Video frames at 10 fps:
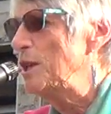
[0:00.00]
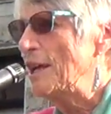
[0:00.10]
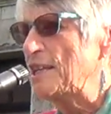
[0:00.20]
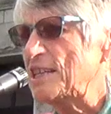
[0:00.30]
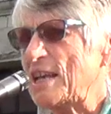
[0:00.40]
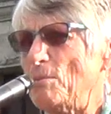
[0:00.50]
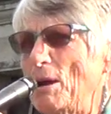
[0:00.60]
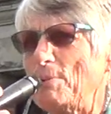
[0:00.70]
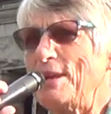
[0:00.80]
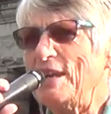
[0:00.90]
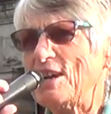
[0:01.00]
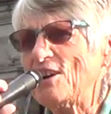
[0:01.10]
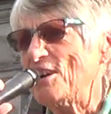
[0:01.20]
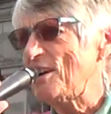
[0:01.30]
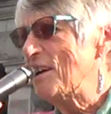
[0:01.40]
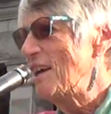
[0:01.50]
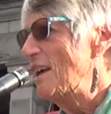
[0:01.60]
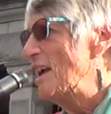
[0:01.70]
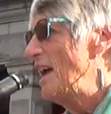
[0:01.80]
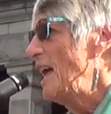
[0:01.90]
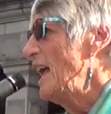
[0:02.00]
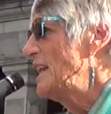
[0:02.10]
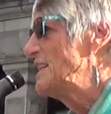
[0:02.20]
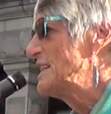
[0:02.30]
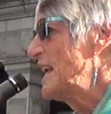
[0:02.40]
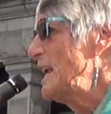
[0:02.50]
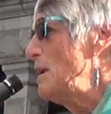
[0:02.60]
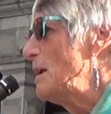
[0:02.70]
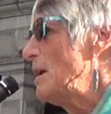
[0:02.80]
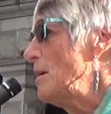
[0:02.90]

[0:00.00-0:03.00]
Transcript: like to come up here and say